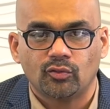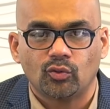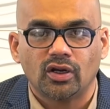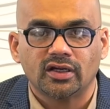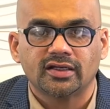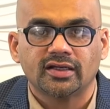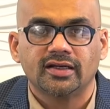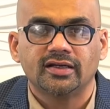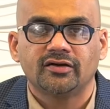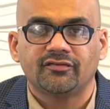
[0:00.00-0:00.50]

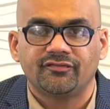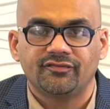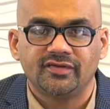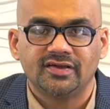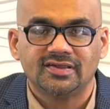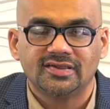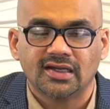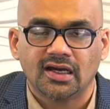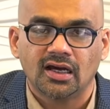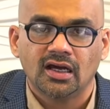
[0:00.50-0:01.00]
what kind of
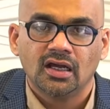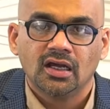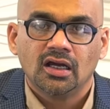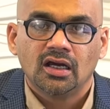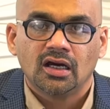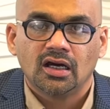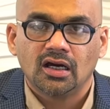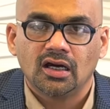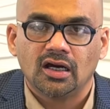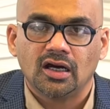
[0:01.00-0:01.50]
visa
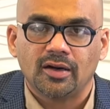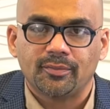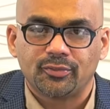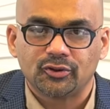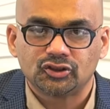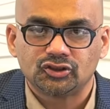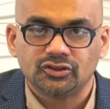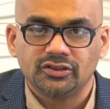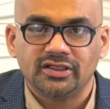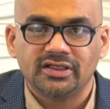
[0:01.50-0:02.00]

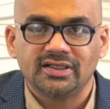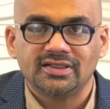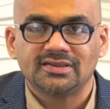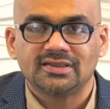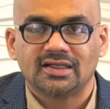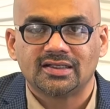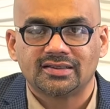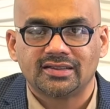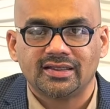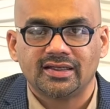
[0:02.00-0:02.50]
opportunities
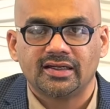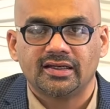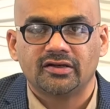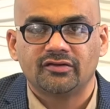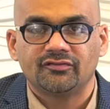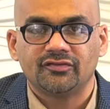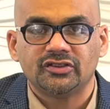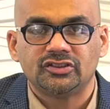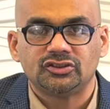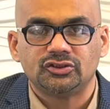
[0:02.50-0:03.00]
are there
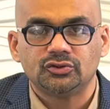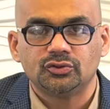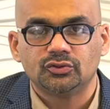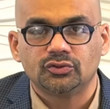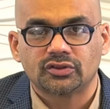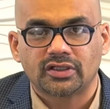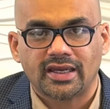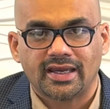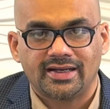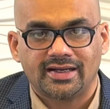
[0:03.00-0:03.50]
which
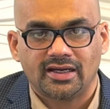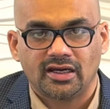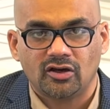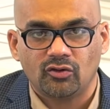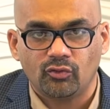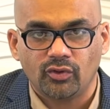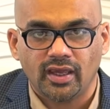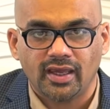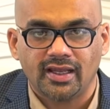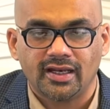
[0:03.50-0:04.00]
you can
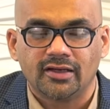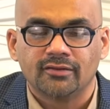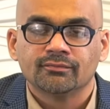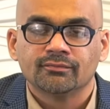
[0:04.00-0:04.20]
avail,